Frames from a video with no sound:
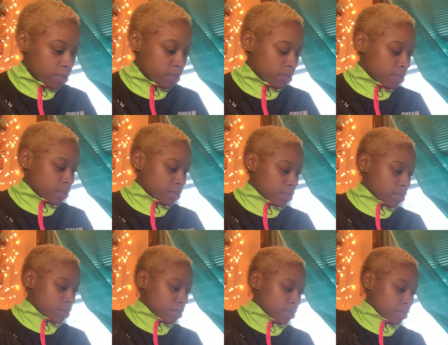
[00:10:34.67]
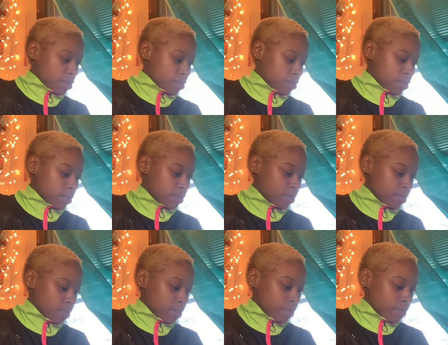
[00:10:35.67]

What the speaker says: Nobody speaks.